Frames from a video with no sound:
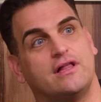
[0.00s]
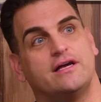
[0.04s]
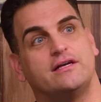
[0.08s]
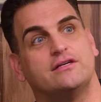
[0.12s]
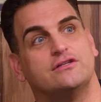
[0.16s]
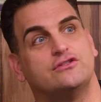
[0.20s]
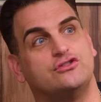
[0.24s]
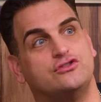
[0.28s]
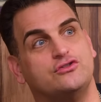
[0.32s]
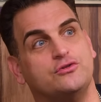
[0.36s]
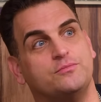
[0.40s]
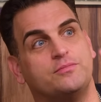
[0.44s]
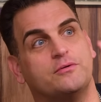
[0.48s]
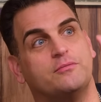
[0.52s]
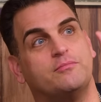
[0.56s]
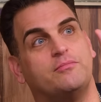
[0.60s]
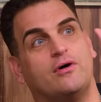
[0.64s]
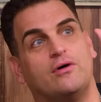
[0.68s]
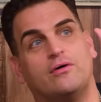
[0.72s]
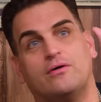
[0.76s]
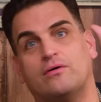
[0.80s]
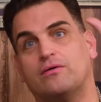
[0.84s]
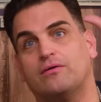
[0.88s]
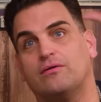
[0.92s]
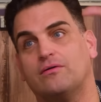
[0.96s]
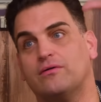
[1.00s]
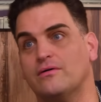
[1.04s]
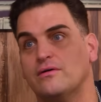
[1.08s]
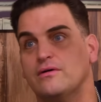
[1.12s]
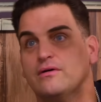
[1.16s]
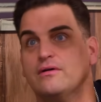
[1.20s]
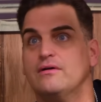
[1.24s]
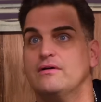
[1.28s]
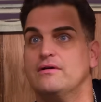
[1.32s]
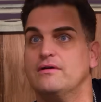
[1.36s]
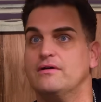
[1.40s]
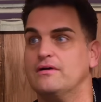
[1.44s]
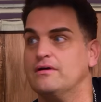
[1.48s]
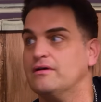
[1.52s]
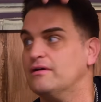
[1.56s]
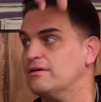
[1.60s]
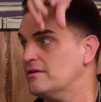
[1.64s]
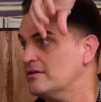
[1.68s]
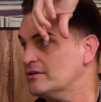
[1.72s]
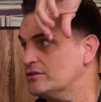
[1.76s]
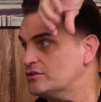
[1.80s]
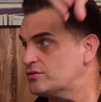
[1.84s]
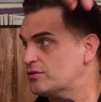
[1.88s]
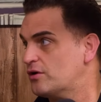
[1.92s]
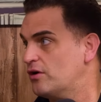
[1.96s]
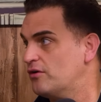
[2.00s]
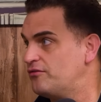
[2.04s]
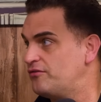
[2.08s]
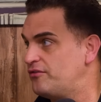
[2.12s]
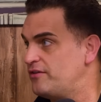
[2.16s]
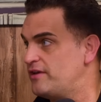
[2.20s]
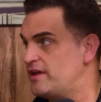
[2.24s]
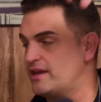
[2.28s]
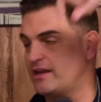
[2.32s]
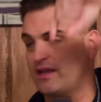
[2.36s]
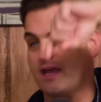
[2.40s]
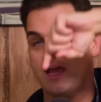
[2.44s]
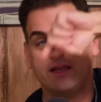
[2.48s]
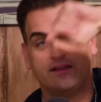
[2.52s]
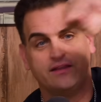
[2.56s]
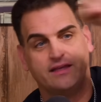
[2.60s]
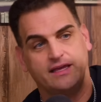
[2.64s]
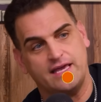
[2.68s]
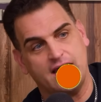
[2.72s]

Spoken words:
like a Super Bowl trophy and it had the